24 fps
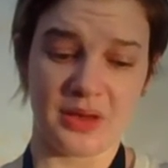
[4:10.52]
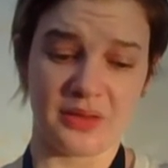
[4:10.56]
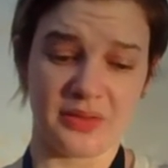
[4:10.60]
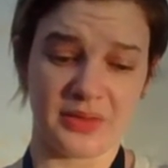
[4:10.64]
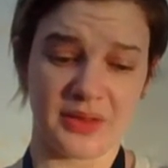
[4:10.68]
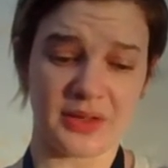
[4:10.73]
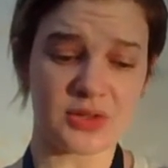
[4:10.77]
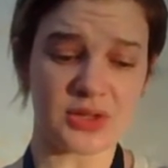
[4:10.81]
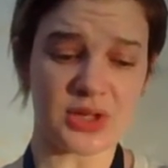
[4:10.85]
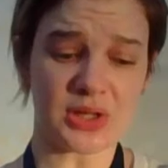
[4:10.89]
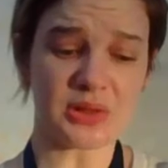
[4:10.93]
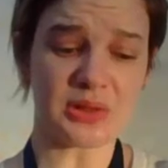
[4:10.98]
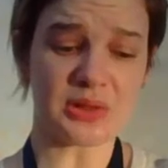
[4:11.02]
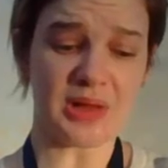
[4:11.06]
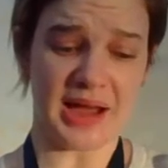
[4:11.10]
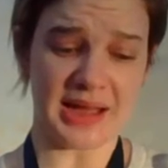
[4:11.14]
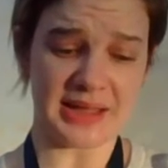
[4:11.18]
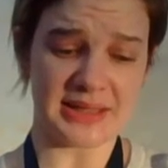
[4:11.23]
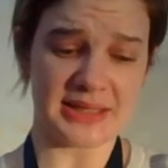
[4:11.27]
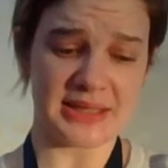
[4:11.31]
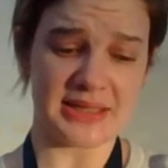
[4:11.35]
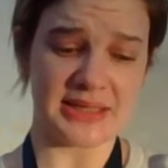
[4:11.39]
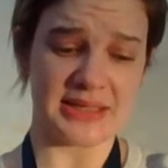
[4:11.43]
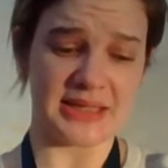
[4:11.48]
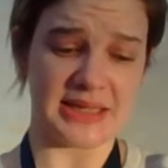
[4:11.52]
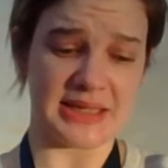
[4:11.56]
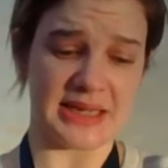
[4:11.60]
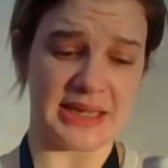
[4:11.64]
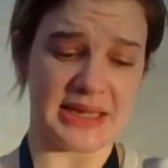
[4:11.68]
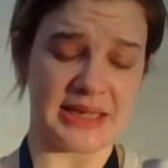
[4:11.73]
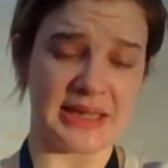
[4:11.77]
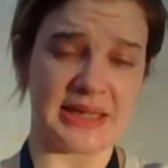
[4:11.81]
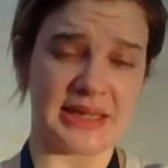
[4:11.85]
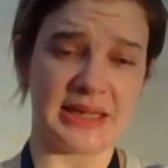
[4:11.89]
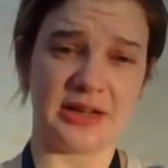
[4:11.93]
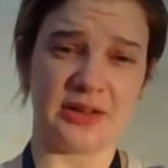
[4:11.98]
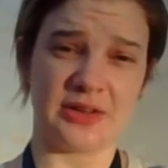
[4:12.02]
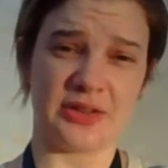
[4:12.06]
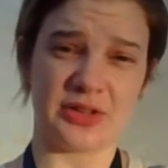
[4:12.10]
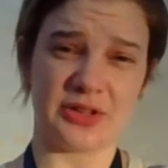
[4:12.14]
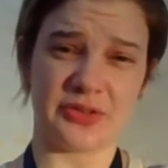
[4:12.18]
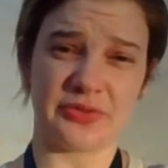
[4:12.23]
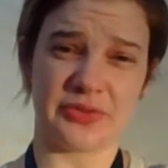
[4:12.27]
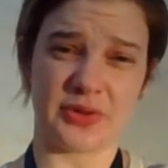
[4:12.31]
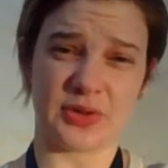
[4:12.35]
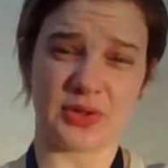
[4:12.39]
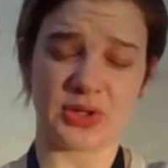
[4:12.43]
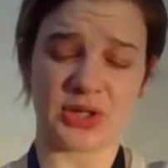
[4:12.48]
There's a lot to dig in here in
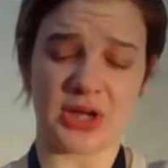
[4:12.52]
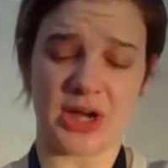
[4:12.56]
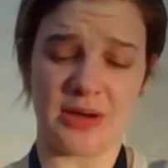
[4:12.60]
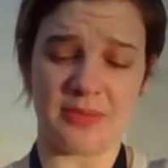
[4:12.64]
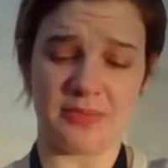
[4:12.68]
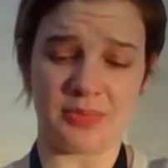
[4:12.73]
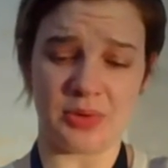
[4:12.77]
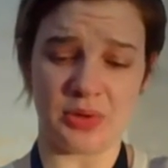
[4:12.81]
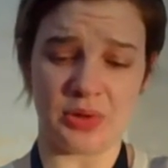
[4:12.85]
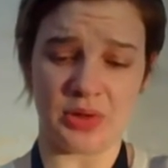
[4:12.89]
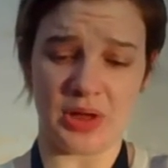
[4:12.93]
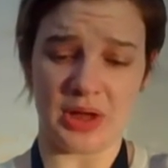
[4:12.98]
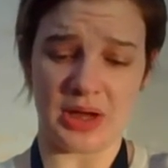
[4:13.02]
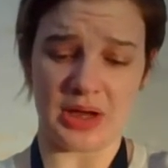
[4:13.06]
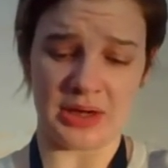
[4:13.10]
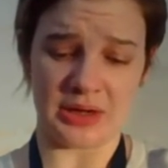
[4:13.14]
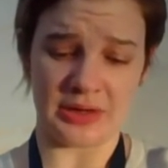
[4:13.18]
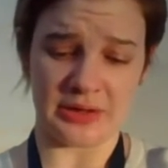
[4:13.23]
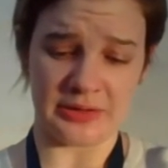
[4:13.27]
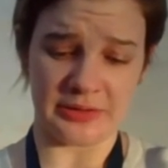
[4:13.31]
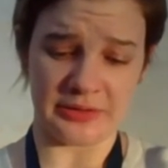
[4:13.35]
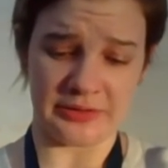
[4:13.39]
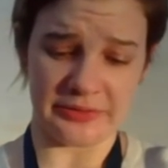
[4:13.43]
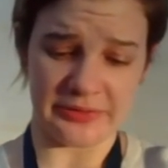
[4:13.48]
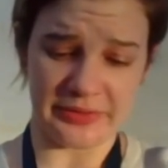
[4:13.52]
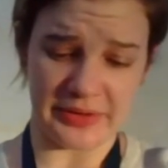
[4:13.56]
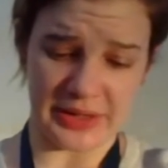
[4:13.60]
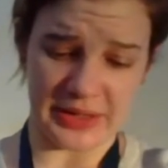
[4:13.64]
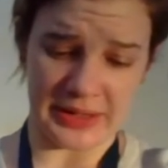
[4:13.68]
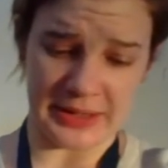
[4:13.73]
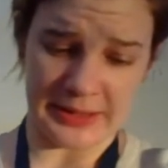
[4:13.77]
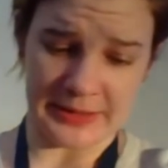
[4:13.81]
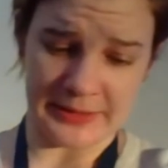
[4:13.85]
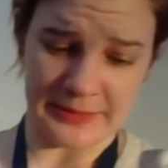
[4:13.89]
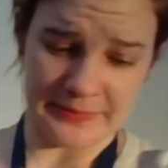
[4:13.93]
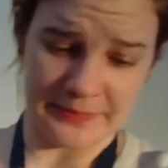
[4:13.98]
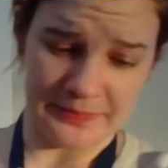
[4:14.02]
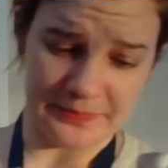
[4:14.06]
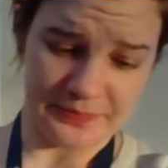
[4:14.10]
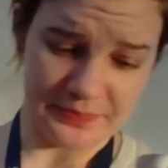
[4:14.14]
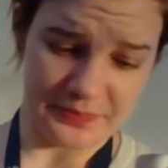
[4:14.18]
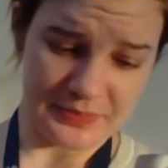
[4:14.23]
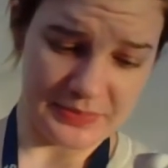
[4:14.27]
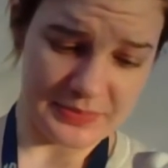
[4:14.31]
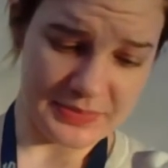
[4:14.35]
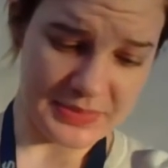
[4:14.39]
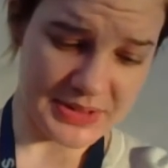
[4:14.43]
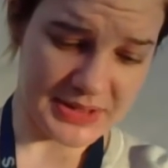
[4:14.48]
this first couple of
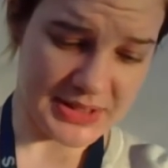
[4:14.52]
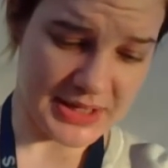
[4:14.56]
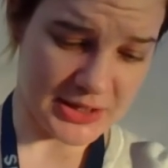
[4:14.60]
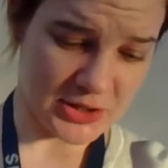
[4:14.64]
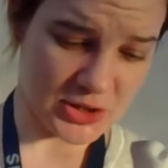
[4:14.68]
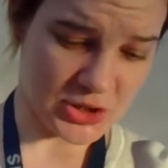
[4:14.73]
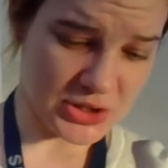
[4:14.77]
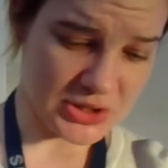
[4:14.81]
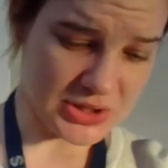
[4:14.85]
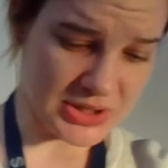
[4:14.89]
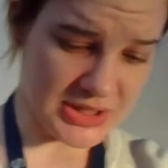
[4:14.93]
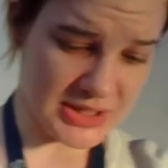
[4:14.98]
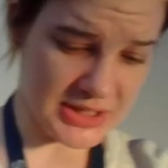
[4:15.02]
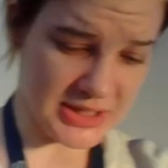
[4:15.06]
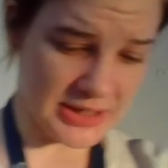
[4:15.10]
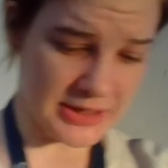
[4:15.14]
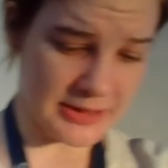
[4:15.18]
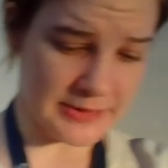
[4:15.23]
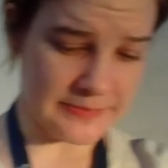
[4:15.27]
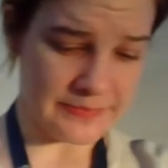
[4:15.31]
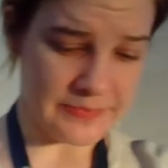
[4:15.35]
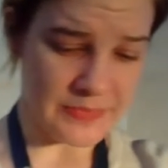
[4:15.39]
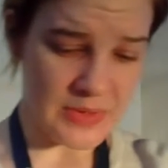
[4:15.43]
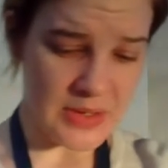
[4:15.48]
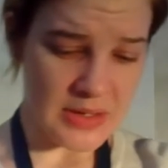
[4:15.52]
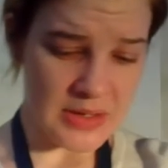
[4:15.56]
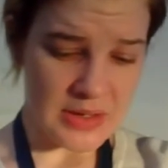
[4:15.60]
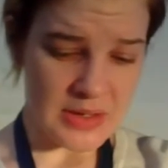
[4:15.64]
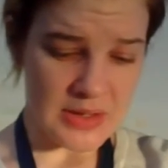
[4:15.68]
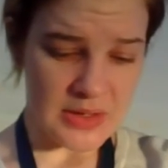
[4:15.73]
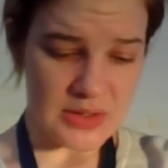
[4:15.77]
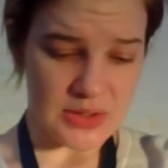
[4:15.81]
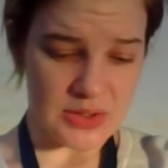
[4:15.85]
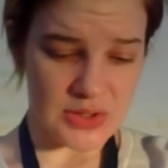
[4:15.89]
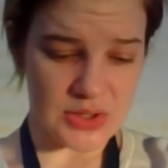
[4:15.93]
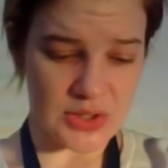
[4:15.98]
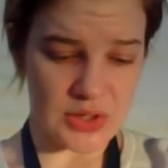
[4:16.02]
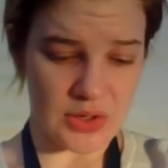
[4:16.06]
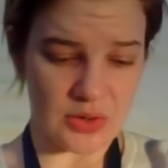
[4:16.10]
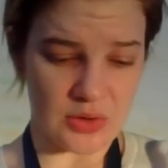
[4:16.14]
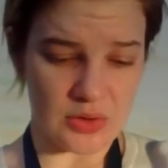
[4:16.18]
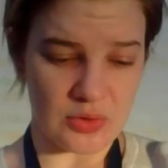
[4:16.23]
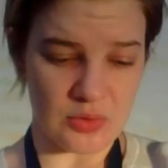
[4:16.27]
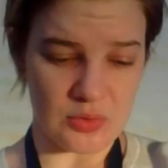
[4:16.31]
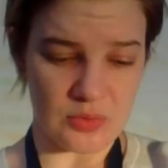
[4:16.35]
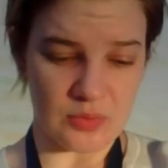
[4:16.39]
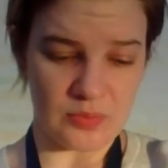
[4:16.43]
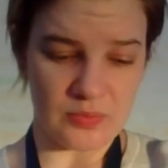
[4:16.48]
sections here,
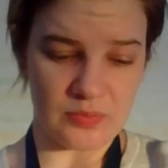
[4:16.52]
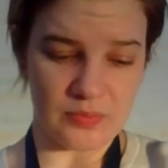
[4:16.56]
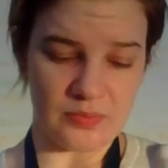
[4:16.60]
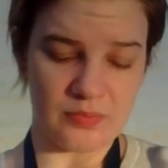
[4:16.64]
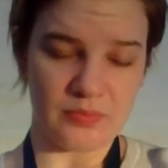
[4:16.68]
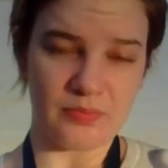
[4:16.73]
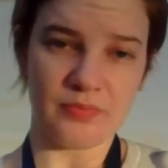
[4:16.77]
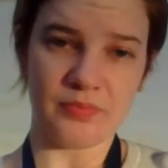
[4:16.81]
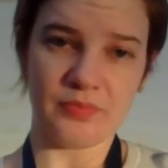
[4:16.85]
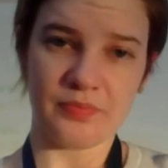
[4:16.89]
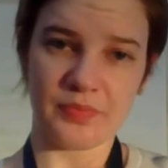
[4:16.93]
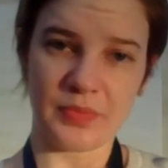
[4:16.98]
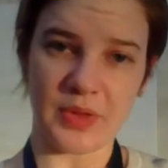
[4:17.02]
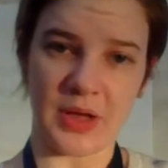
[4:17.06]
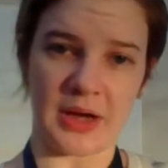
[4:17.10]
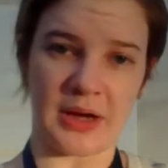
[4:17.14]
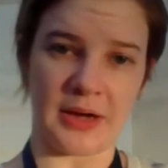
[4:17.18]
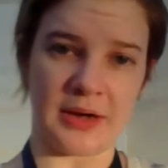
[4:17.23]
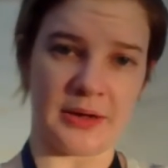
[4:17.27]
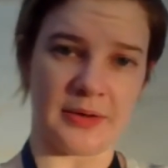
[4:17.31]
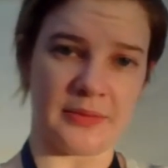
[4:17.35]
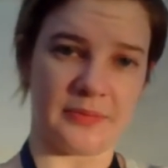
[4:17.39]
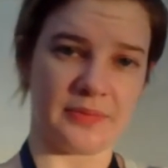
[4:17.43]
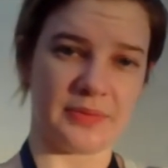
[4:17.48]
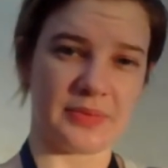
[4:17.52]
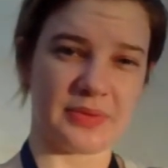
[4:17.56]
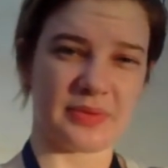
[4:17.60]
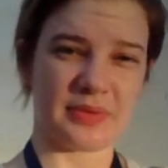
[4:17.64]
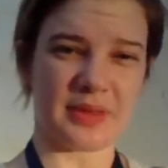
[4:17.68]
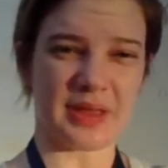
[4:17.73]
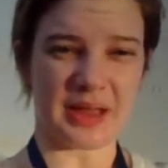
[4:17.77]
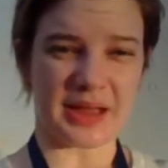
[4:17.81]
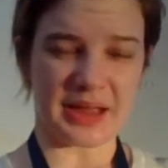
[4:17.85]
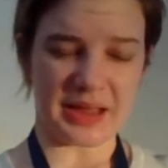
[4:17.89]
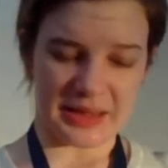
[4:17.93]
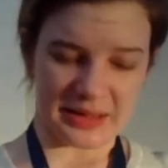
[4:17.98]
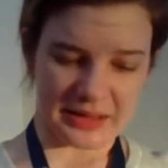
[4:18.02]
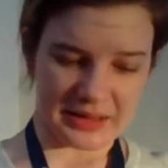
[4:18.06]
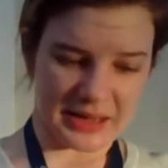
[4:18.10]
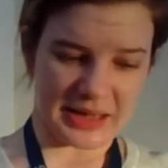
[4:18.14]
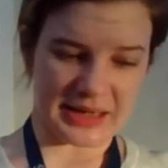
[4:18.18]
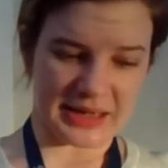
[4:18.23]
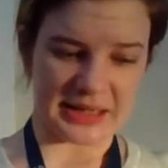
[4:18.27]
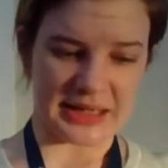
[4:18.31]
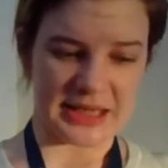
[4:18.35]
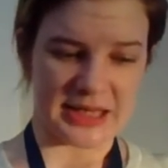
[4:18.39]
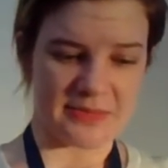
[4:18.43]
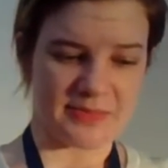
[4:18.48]
so kind
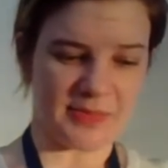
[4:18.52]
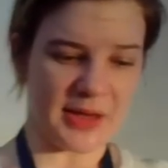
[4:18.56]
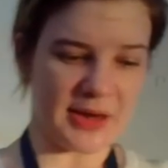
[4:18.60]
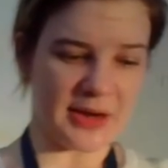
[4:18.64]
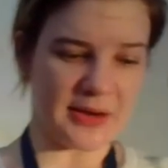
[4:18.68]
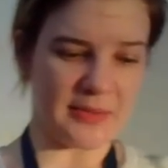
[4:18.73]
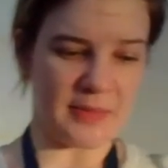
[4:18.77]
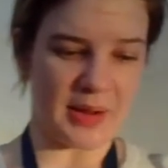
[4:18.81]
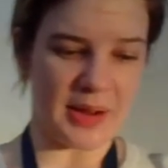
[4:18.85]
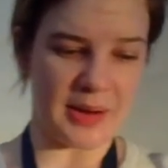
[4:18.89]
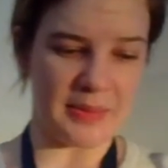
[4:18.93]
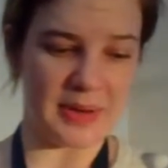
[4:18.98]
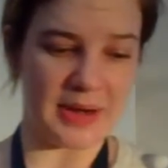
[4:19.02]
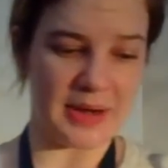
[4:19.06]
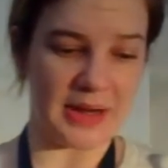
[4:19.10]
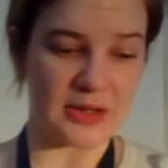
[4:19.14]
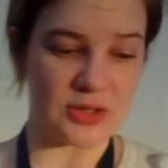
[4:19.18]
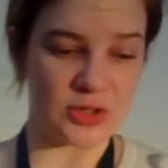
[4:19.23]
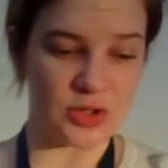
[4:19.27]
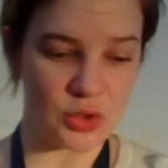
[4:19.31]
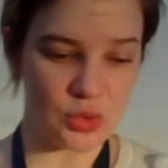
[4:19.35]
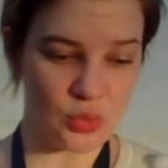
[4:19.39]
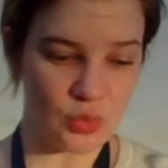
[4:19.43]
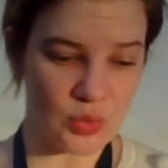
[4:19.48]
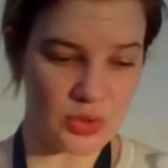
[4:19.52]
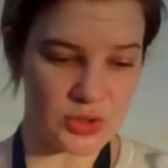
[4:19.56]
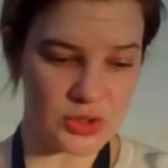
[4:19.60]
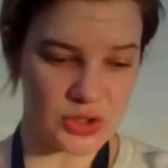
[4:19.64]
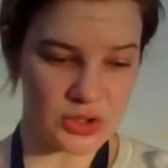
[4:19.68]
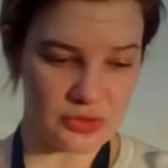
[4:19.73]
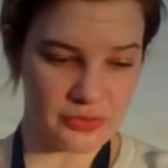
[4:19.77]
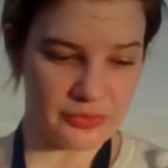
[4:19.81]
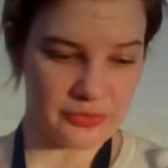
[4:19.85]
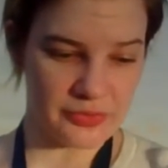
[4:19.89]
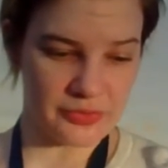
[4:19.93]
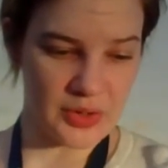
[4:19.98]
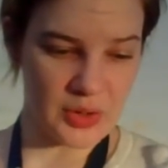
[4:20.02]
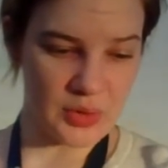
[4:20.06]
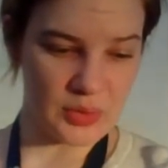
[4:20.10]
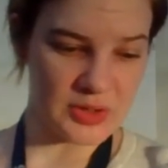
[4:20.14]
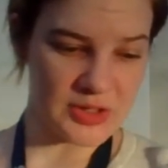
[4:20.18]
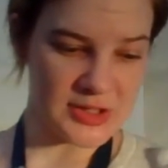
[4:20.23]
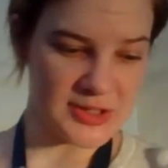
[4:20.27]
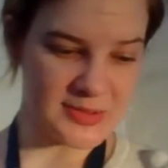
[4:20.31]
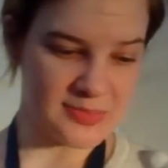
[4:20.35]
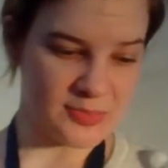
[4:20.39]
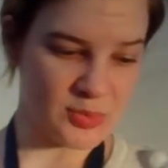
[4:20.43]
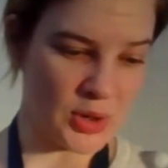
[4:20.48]
of keep that in mind, but I do want you to
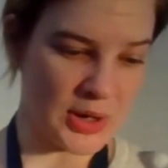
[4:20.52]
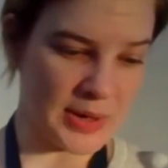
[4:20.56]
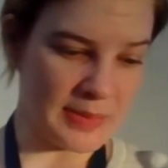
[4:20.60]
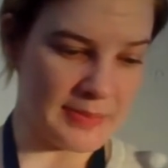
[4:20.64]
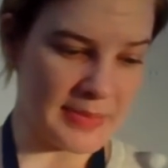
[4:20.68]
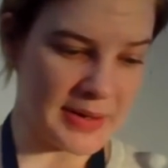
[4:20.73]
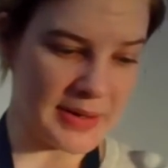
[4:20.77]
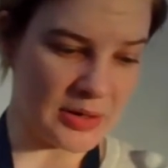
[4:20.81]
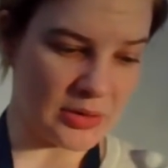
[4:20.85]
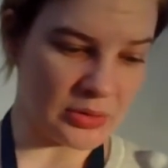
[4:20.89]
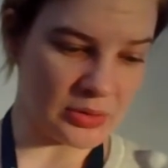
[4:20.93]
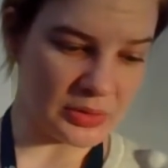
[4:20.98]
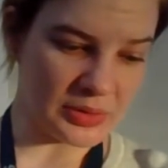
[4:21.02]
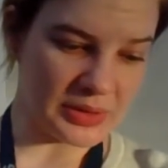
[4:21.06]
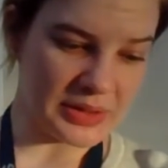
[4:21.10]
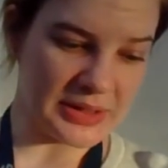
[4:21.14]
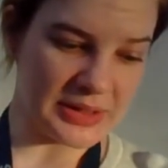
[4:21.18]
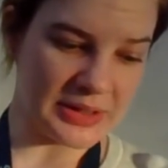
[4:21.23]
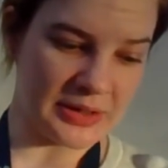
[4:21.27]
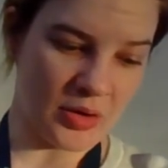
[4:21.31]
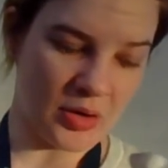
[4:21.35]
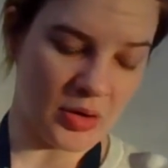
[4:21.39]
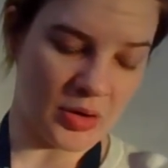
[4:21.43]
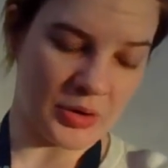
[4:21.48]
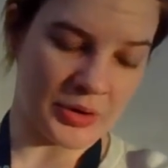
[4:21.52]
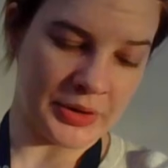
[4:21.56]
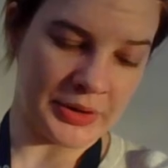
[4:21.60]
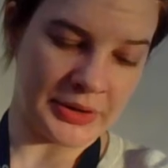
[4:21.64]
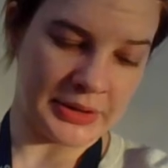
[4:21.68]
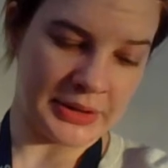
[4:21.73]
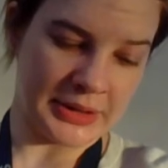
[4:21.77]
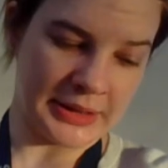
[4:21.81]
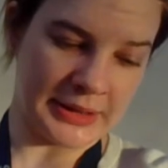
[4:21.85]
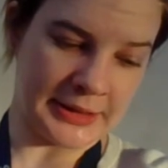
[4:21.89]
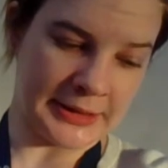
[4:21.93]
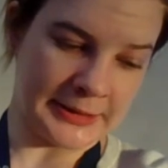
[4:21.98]
focus primarily on